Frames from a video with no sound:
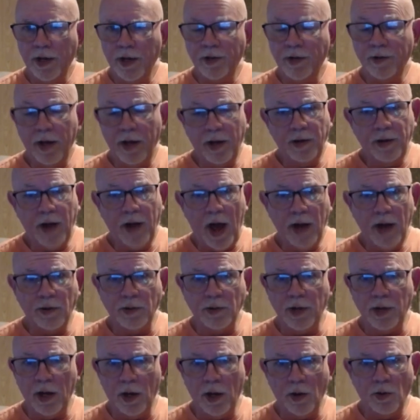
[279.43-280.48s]
and I don't
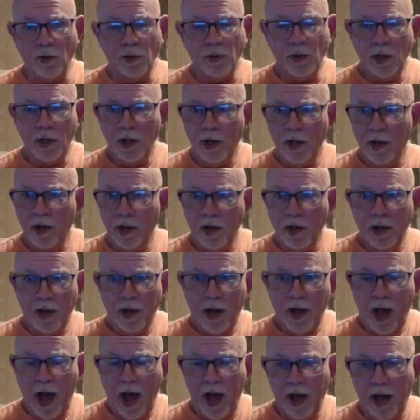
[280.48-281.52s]
know,
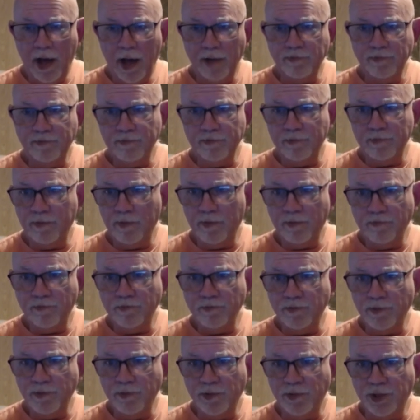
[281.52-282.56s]
uh,
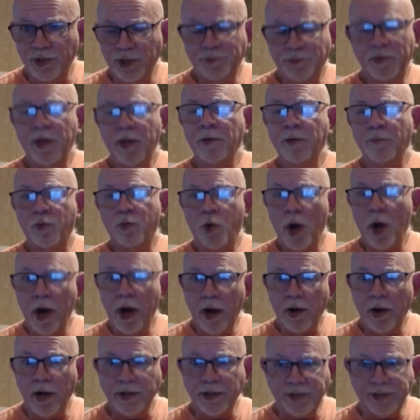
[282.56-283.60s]
just be in
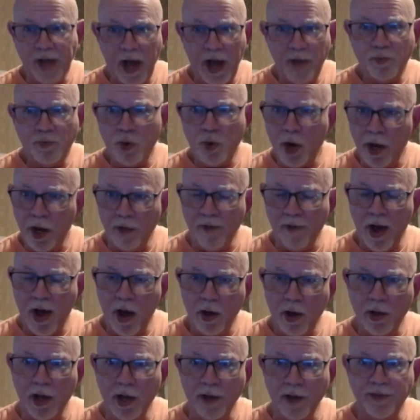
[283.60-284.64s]
prayer as I pray about
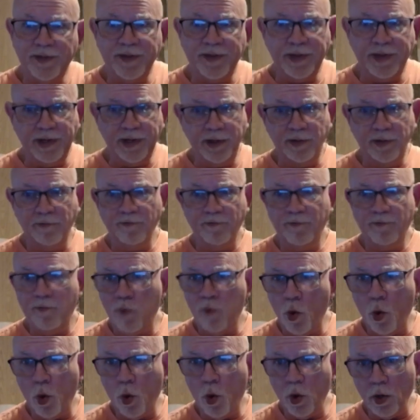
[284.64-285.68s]
a theme
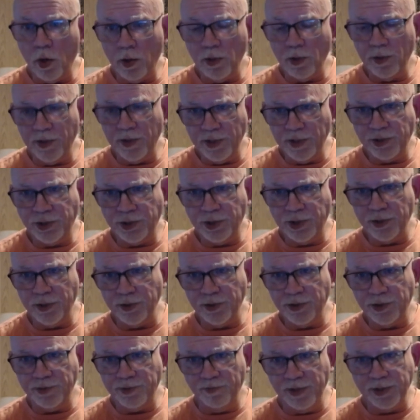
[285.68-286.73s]
for this year's
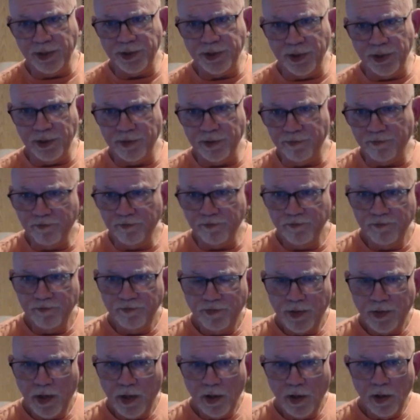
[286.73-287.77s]
mission
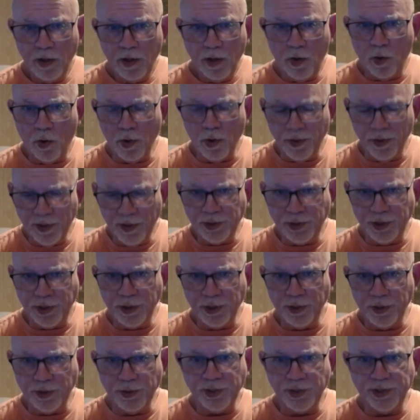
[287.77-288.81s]
or this year's